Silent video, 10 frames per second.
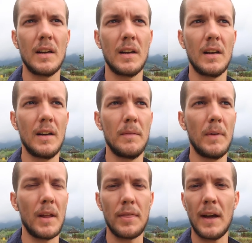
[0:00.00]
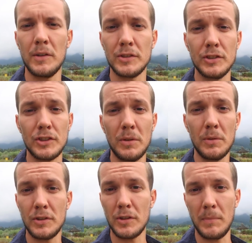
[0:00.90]
um,
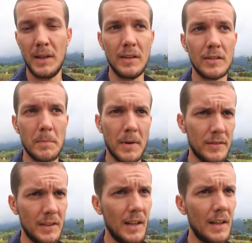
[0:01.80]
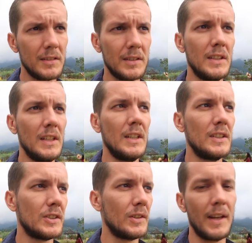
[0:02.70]
1,200 meters above sea level.
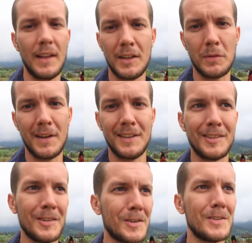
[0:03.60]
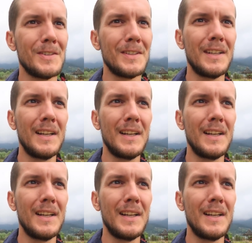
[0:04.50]
So yeah, that's why it's so cool.